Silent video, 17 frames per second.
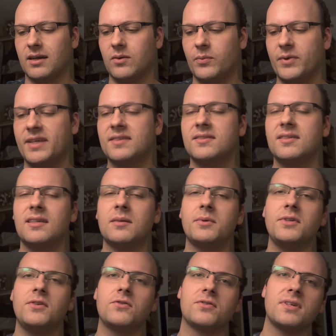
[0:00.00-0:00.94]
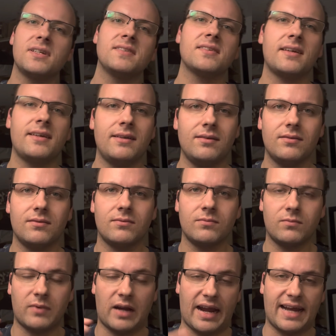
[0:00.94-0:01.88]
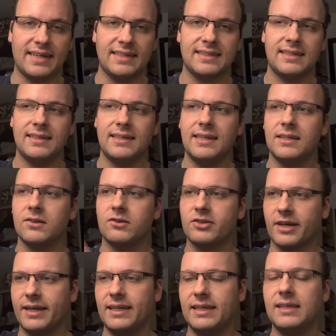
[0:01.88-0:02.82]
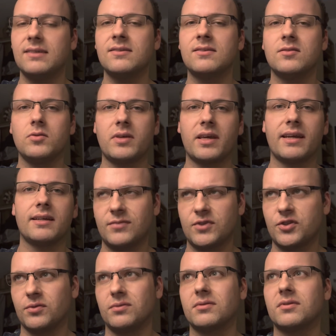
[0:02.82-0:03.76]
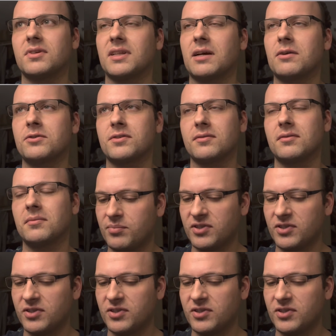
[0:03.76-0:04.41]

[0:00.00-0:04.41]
we can see that when you translate rat into Chinese, you get shu or lao shu.